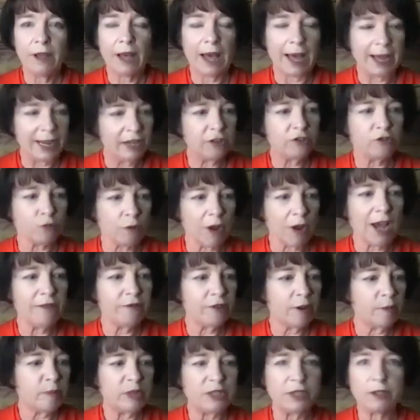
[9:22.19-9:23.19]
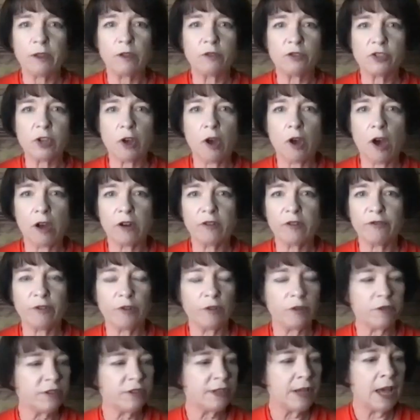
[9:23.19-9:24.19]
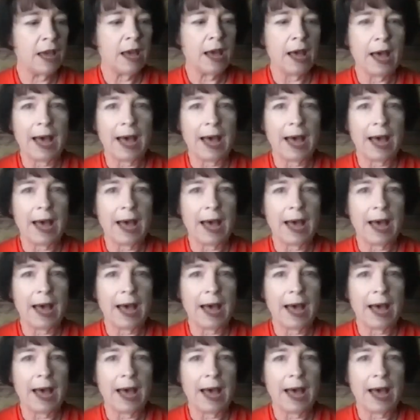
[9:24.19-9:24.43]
I could drive up into those conifers.